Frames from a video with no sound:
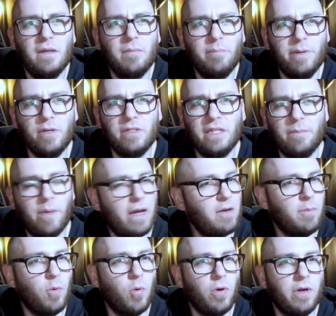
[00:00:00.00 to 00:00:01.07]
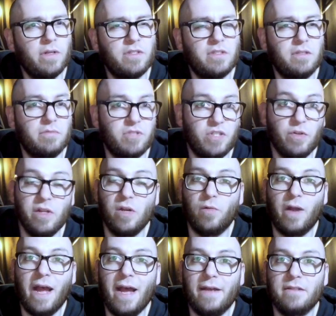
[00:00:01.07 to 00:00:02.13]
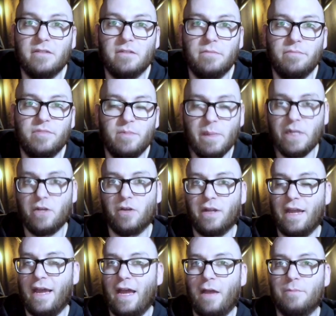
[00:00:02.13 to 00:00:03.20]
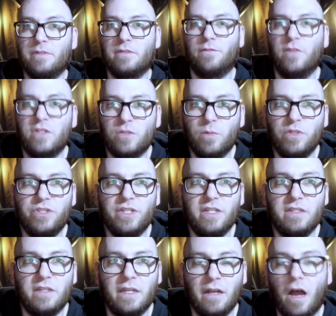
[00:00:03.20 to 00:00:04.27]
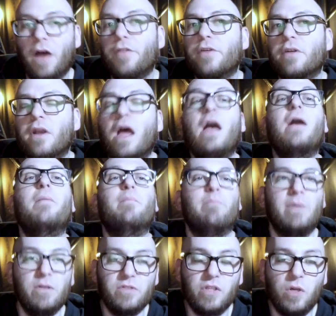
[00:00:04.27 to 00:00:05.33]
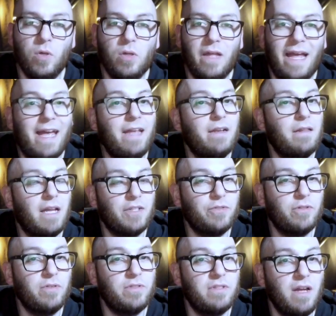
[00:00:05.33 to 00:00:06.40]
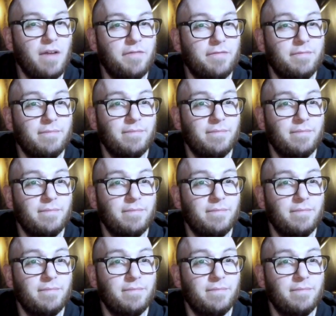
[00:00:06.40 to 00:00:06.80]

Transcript: Building pedal boards, studio racks, speaker cabs, foot switches, and other musical and electrical stuff.